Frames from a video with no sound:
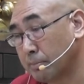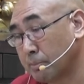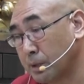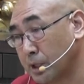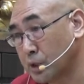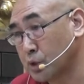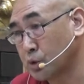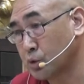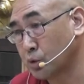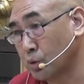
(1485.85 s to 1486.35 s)

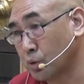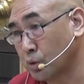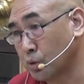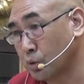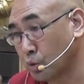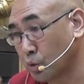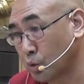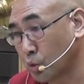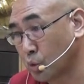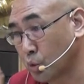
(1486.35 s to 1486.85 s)
Make sure
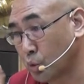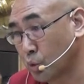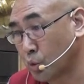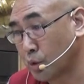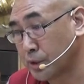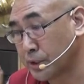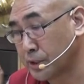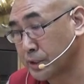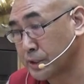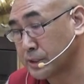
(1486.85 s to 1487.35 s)
not
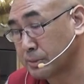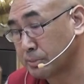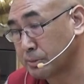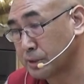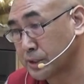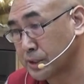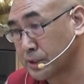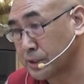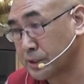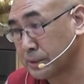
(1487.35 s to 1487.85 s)
only receive
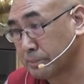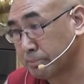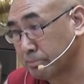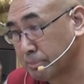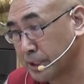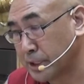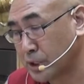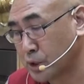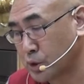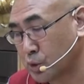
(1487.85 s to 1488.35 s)
the teaching,
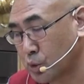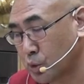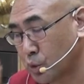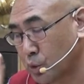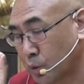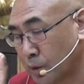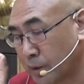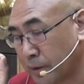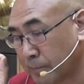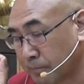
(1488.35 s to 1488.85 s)
make
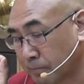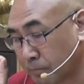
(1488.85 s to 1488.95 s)
sure